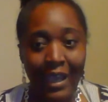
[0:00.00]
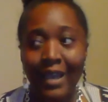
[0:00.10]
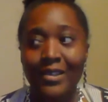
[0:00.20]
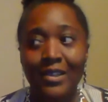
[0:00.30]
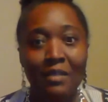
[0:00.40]

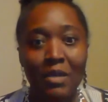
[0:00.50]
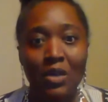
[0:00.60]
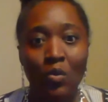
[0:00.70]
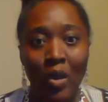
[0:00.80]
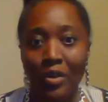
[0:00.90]
asking
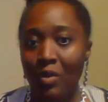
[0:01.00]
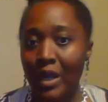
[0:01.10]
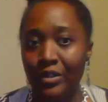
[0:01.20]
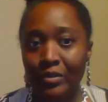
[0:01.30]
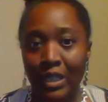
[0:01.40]
me, where do
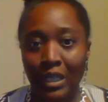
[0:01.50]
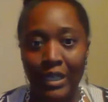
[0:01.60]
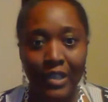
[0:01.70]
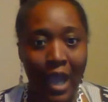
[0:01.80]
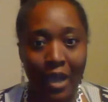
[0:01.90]
I do the
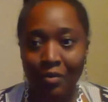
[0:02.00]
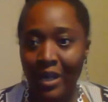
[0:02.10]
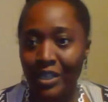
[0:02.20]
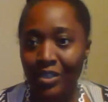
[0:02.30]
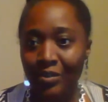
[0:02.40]
cleanse? How do
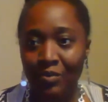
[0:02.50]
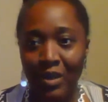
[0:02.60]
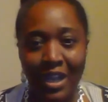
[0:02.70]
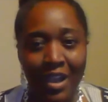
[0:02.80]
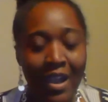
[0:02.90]
I do
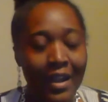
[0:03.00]
it? What?